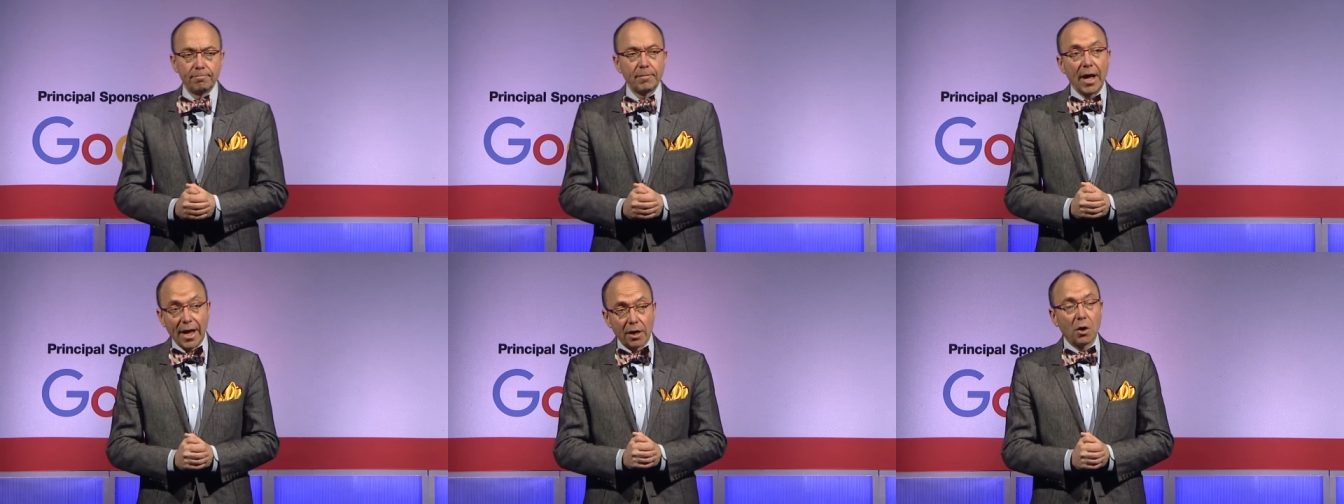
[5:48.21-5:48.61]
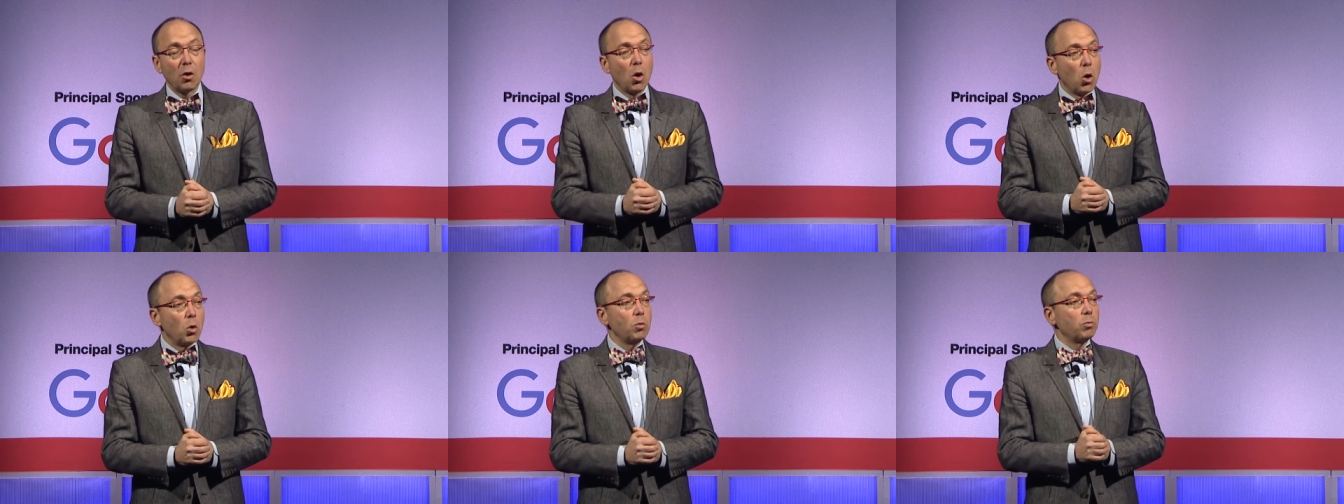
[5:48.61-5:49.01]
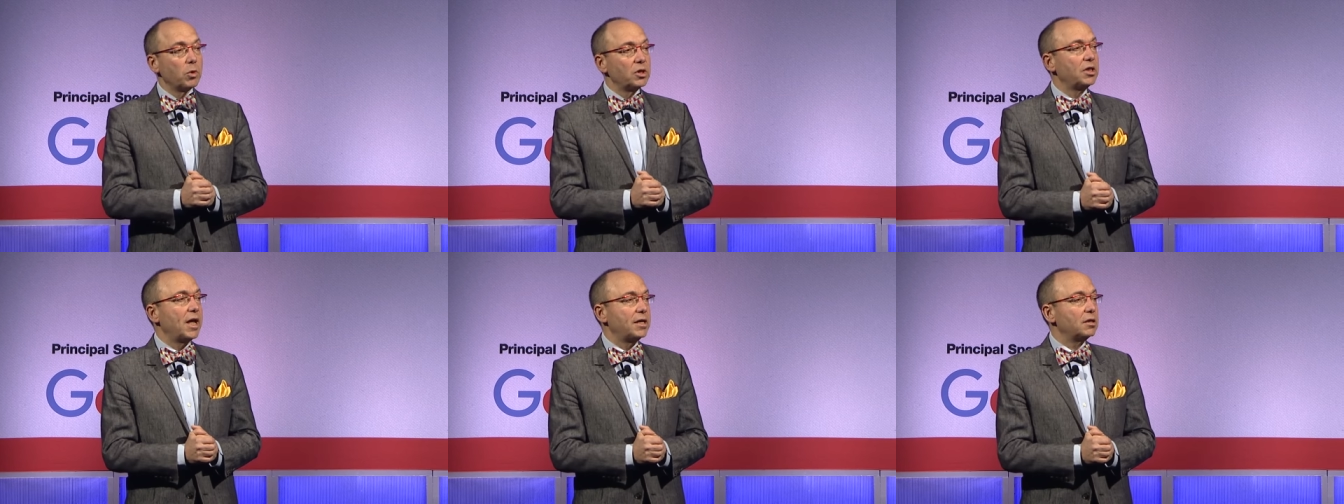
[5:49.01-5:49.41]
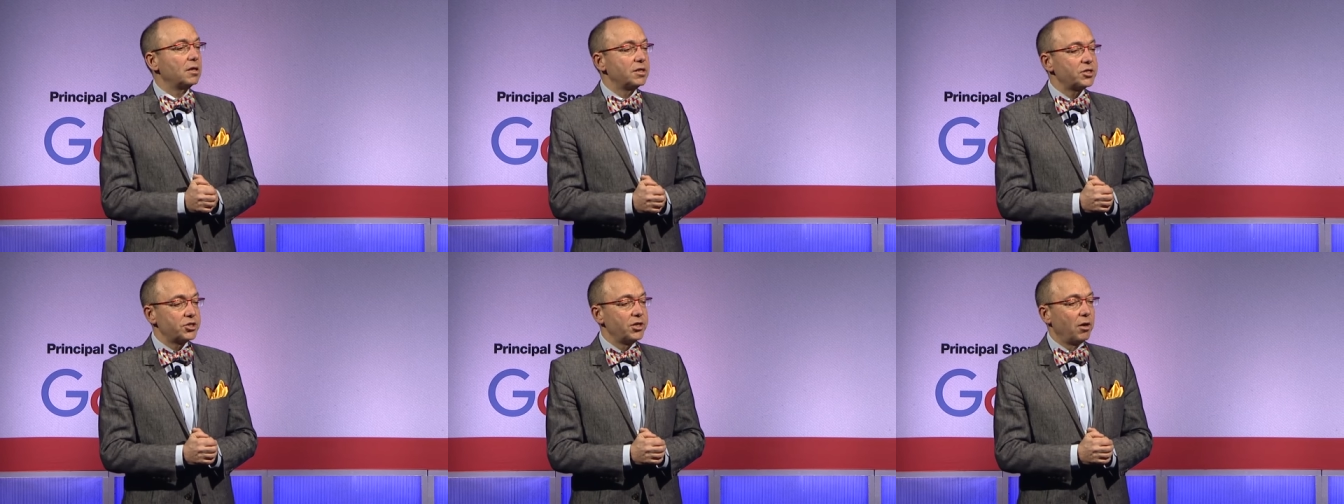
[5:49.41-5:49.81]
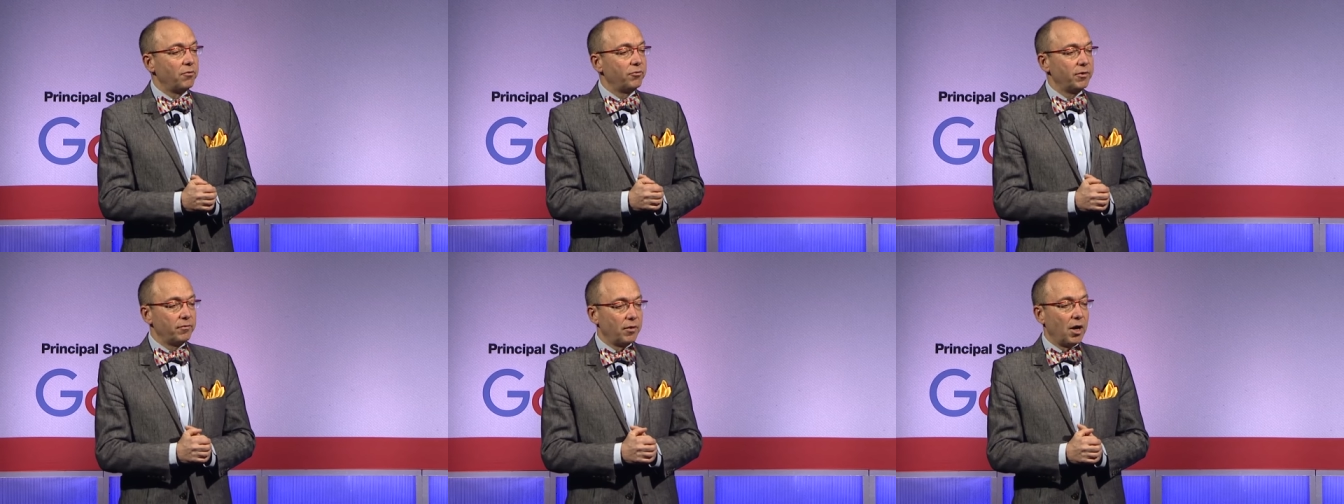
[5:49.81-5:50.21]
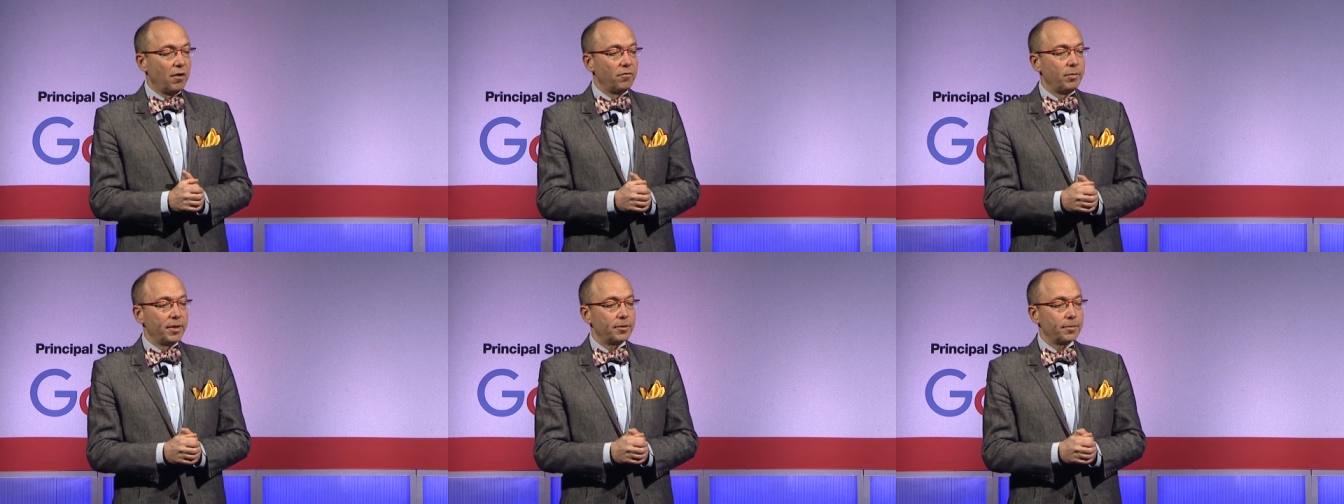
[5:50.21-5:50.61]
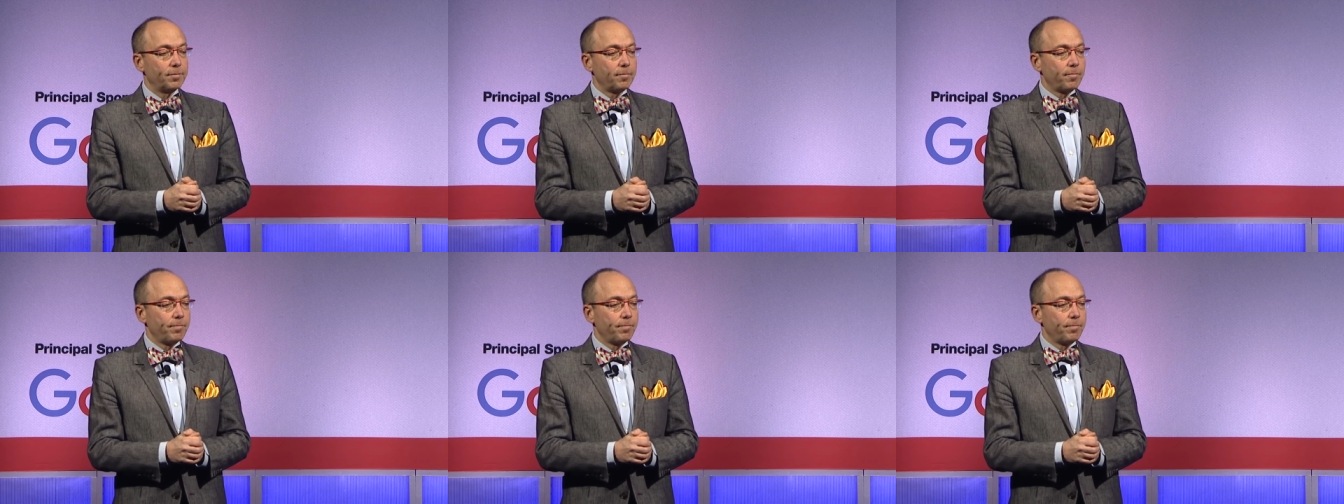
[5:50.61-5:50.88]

at our own relentless self involvement